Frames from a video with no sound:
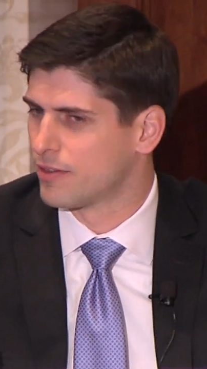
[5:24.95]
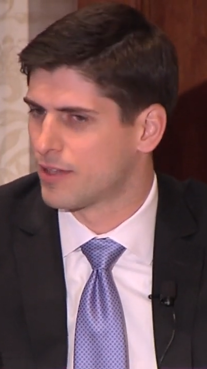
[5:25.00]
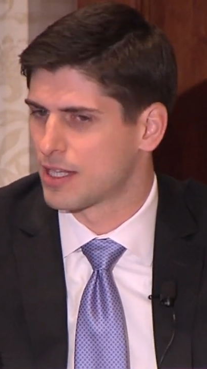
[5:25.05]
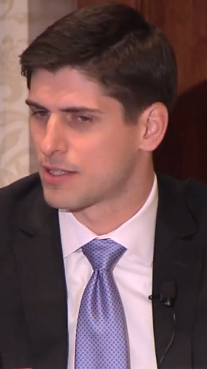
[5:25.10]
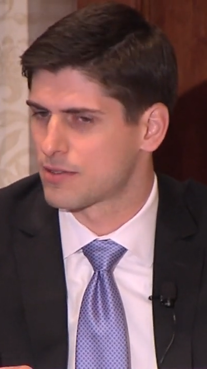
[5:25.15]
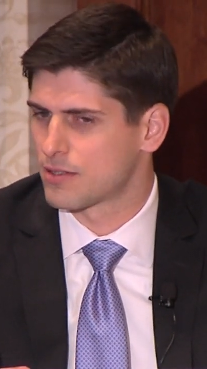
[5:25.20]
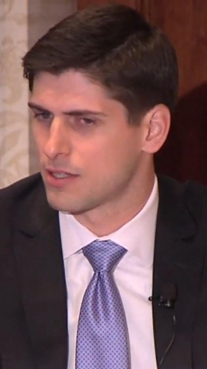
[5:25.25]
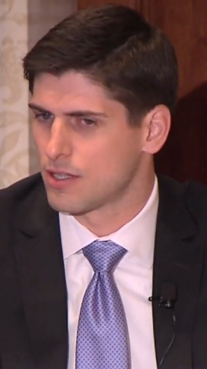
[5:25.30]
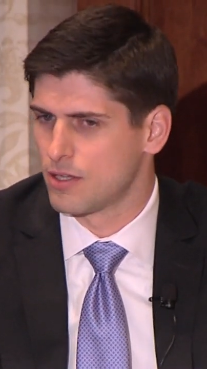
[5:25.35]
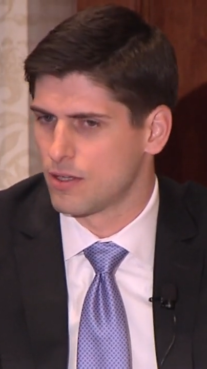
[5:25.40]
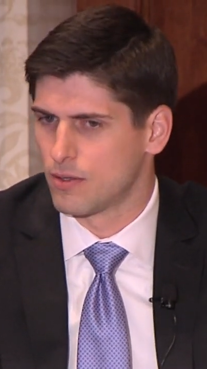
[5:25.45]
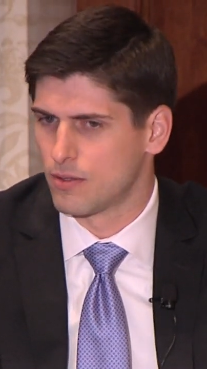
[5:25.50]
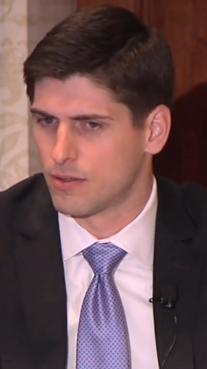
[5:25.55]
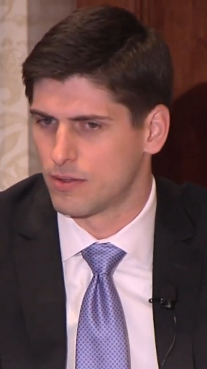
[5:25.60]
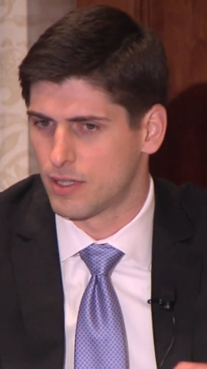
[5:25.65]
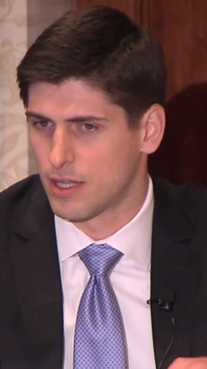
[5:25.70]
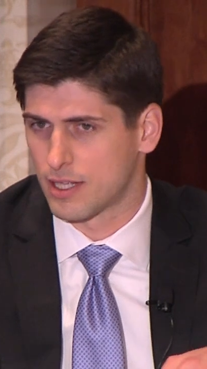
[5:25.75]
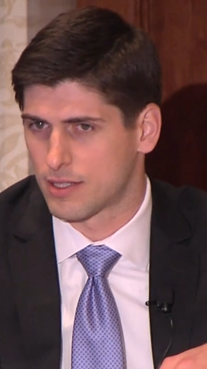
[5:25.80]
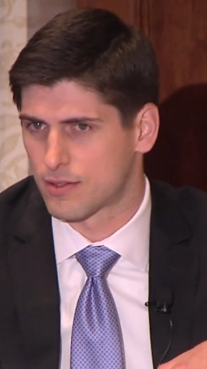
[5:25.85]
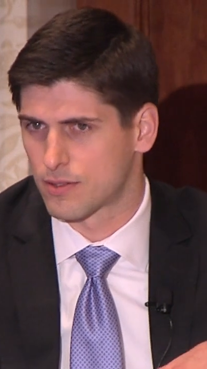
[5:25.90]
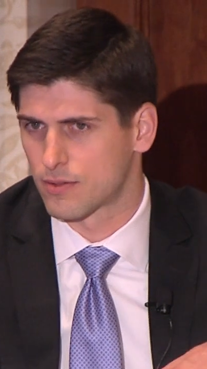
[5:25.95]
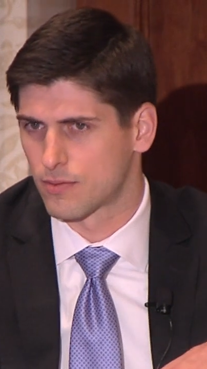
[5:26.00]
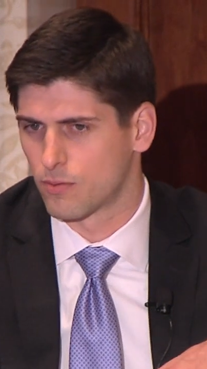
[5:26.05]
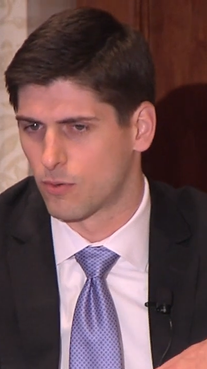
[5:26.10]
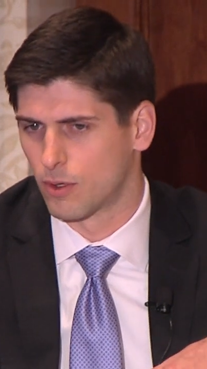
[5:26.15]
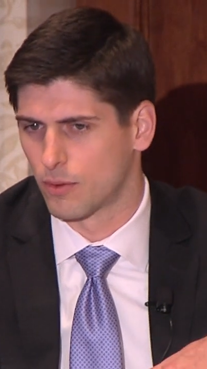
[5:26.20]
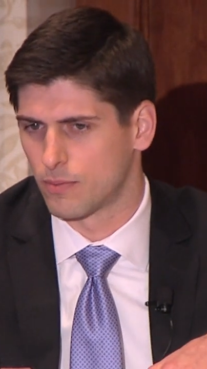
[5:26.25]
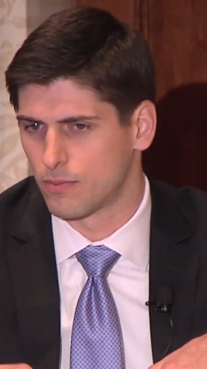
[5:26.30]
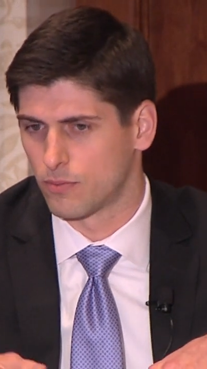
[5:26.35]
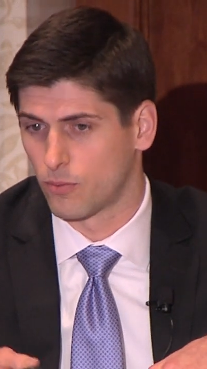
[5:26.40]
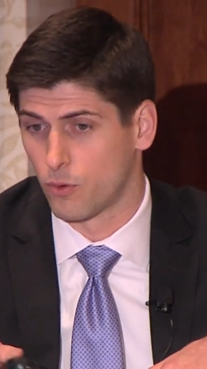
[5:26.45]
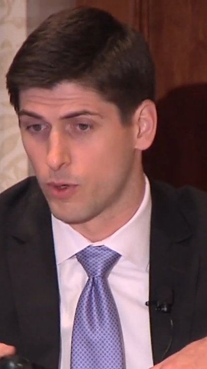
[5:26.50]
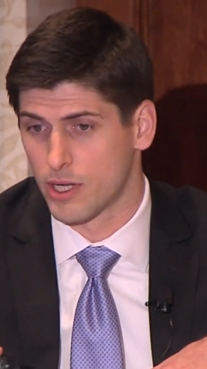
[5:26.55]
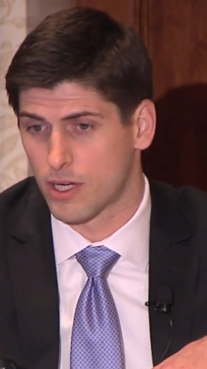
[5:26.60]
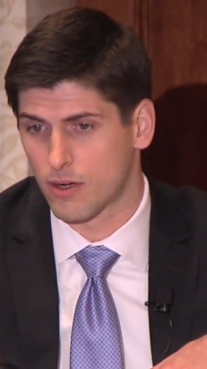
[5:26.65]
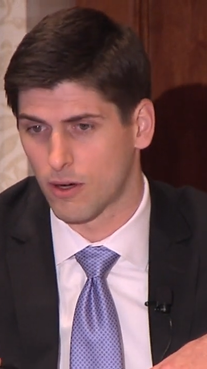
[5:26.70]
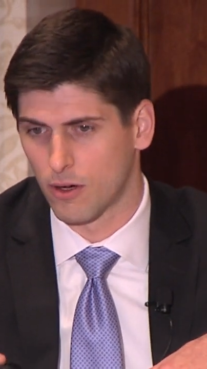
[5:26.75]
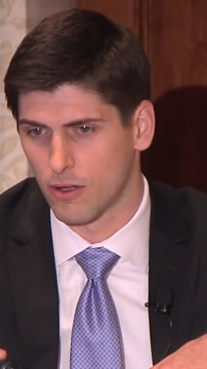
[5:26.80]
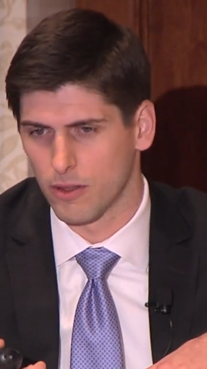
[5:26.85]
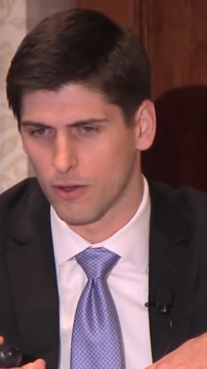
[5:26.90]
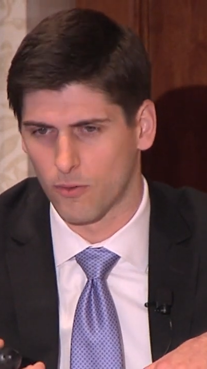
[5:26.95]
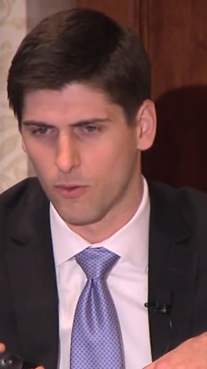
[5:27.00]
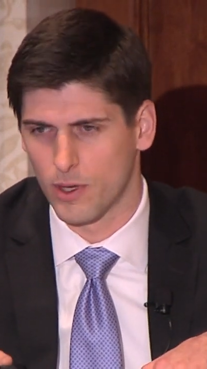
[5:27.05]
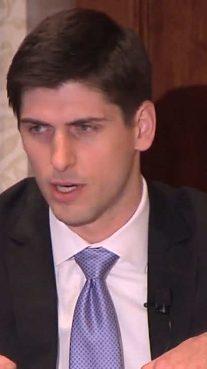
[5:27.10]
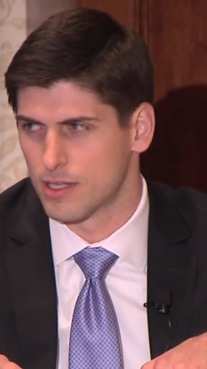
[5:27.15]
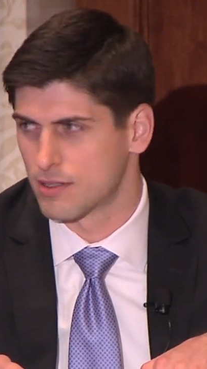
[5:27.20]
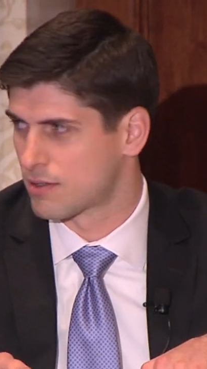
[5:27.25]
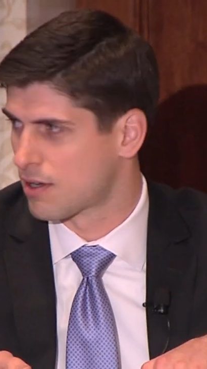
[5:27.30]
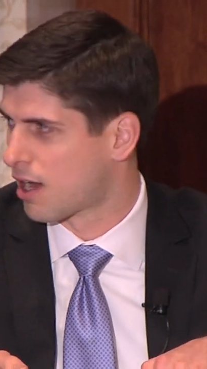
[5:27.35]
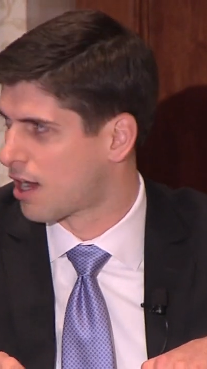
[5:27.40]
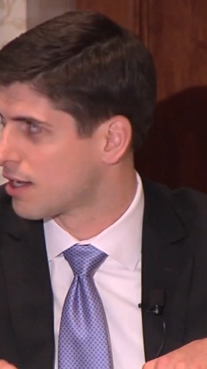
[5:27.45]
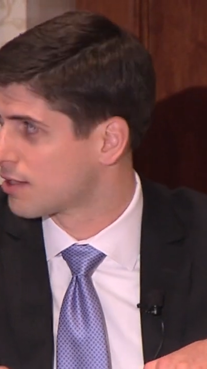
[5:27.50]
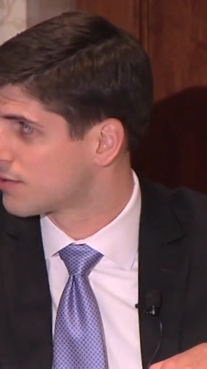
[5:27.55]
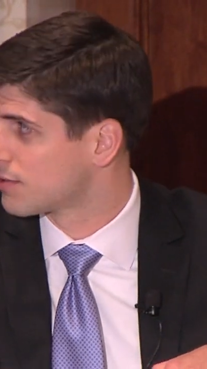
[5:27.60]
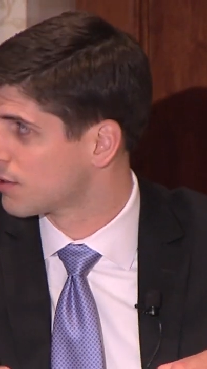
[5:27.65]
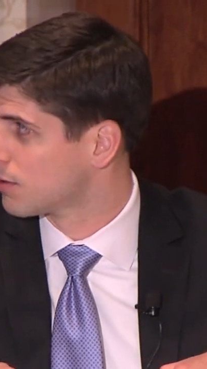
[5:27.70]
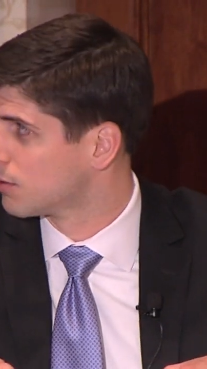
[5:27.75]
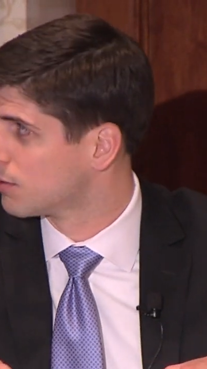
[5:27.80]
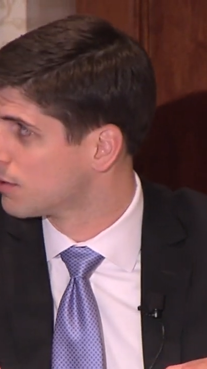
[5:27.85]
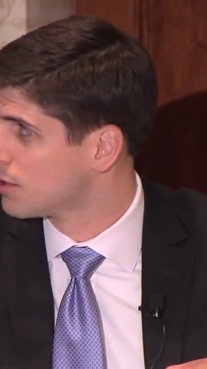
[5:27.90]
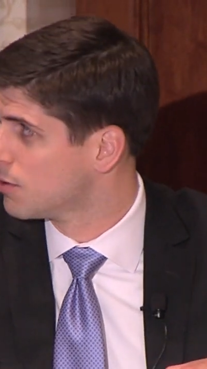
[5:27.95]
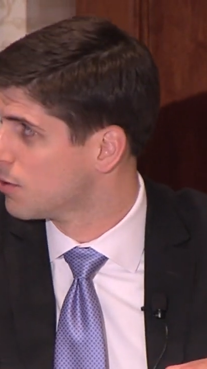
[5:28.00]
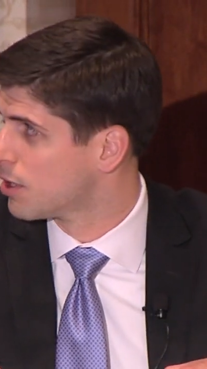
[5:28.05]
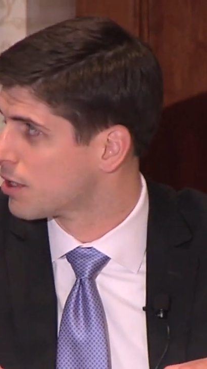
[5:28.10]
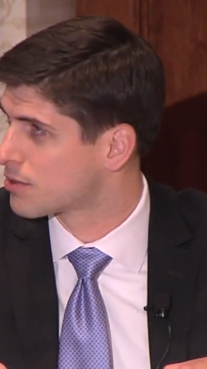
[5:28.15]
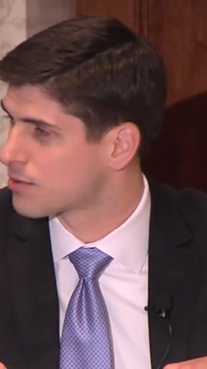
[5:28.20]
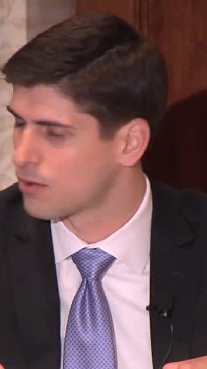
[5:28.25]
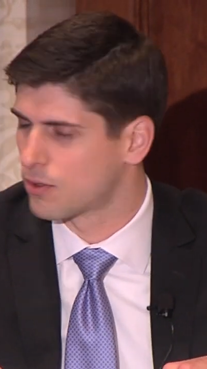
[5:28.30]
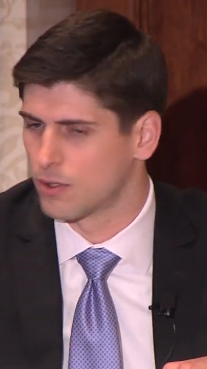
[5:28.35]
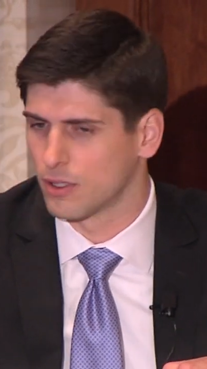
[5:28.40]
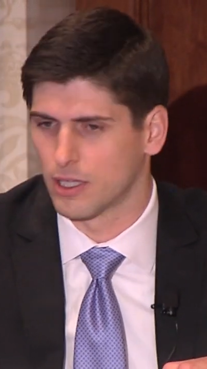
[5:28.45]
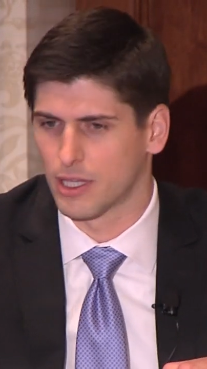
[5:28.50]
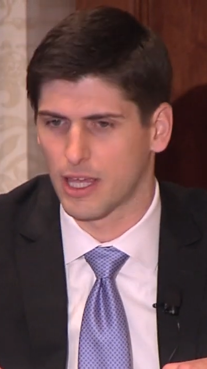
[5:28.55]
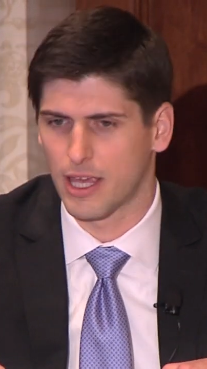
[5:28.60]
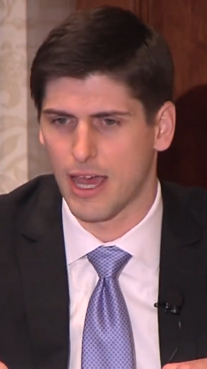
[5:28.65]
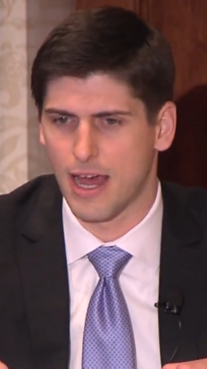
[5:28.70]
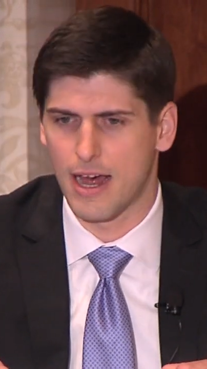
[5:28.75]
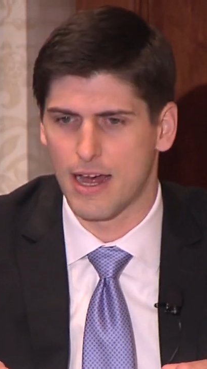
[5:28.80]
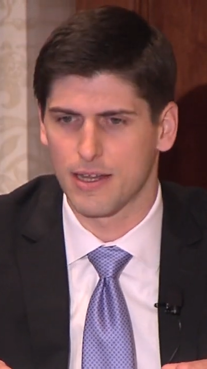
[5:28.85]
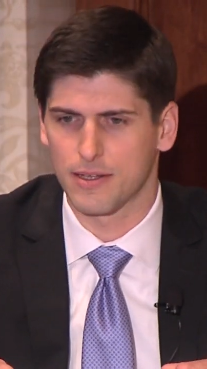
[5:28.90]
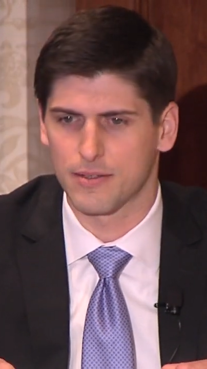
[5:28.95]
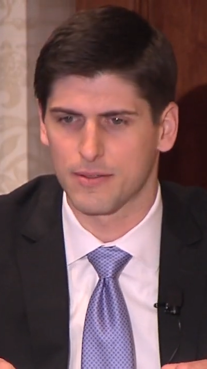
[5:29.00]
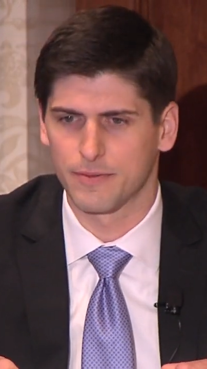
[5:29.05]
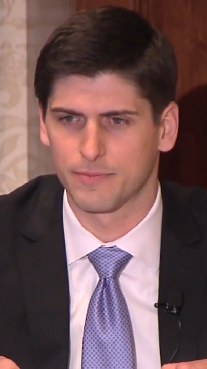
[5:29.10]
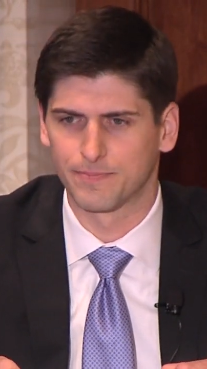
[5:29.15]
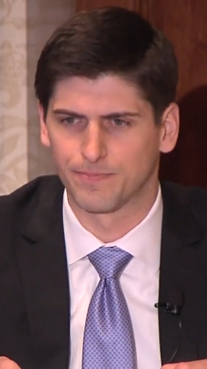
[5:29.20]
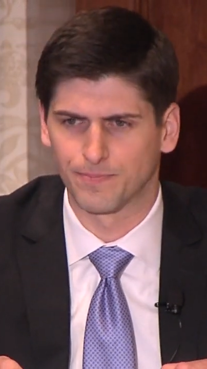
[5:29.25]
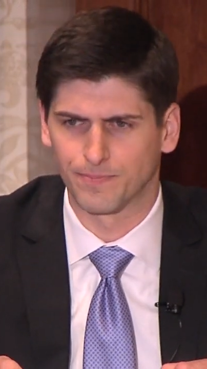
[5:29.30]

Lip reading: and that's what we call the renaissance in U.S. oil and gas.